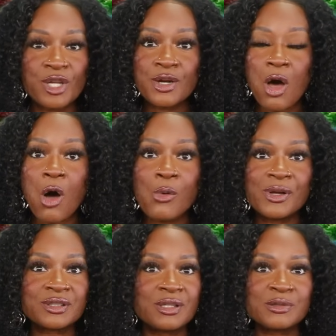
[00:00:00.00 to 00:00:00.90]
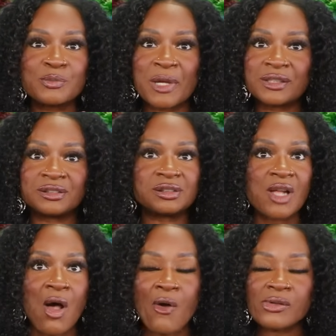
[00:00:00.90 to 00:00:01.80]
it always comes back in
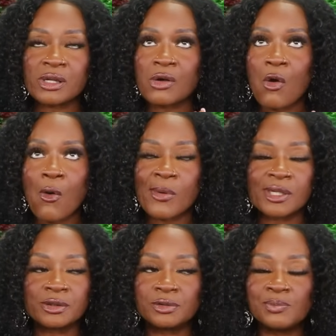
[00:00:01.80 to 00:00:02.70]
style, like always.